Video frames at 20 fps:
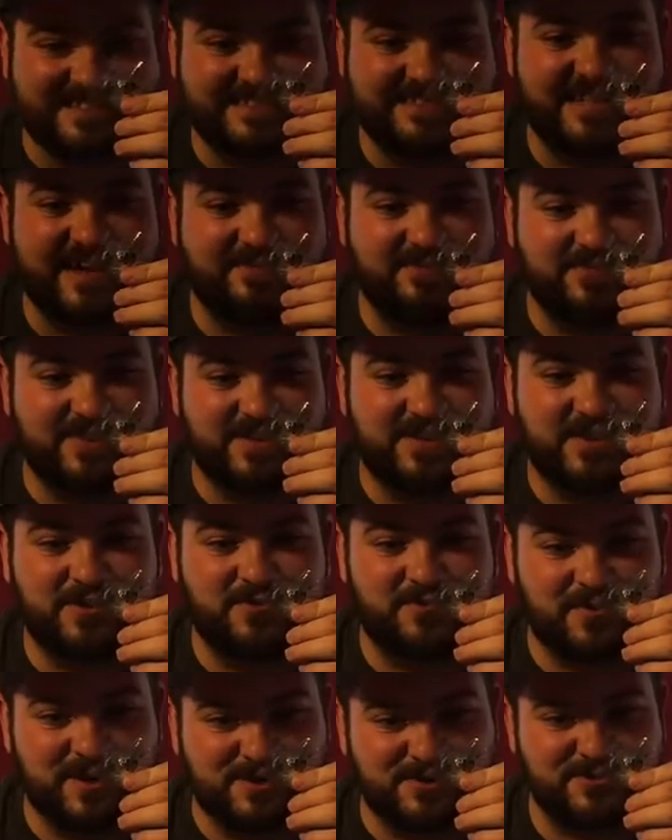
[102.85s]
is definitely the
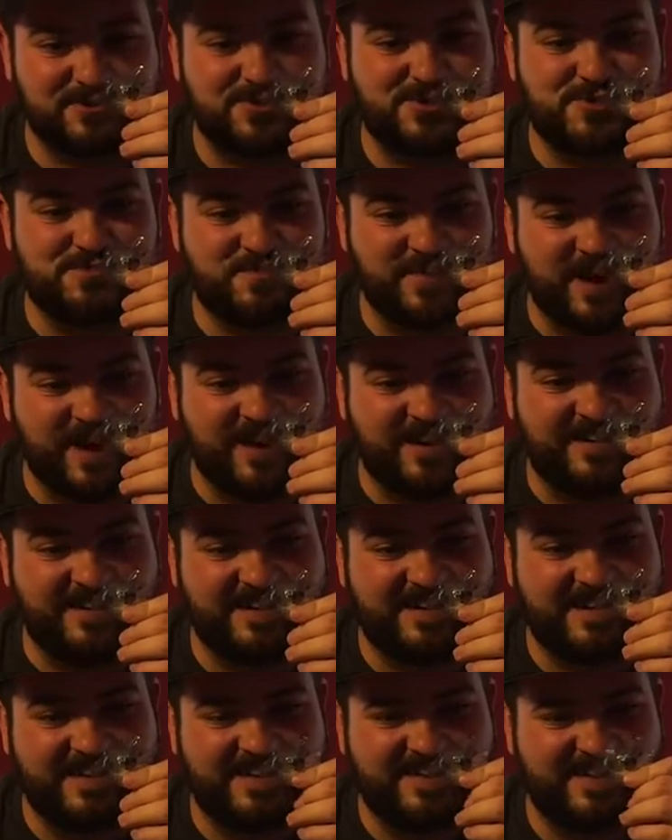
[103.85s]
original
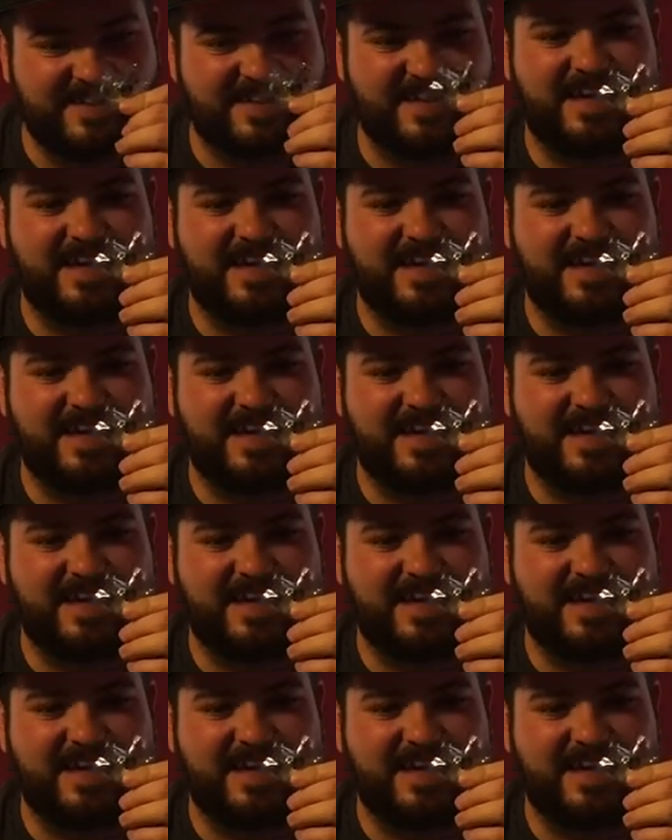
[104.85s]
Chewbacca.